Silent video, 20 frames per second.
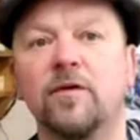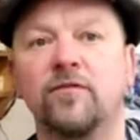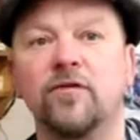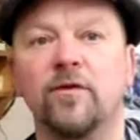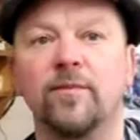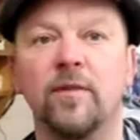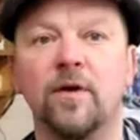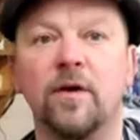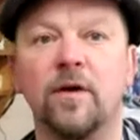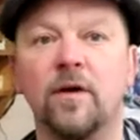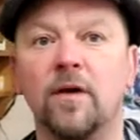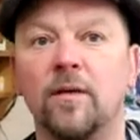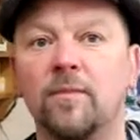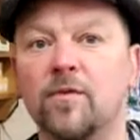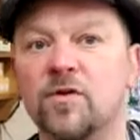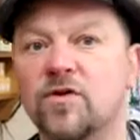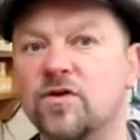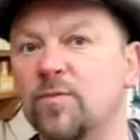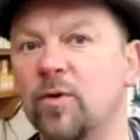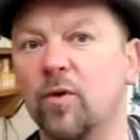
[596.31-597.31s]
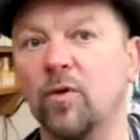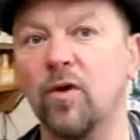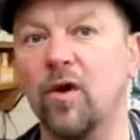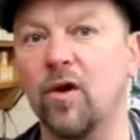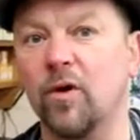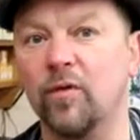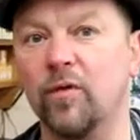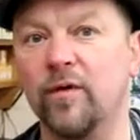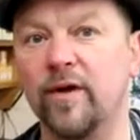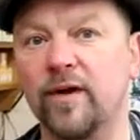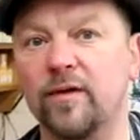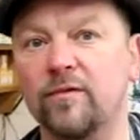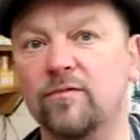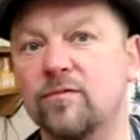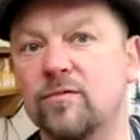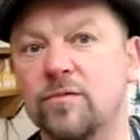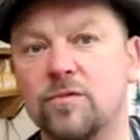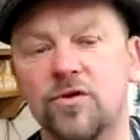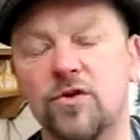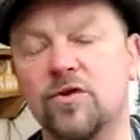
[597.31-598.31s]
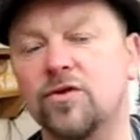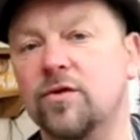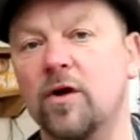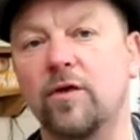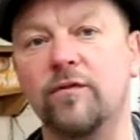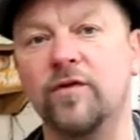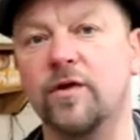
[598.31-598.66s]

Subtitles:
from a small holding just over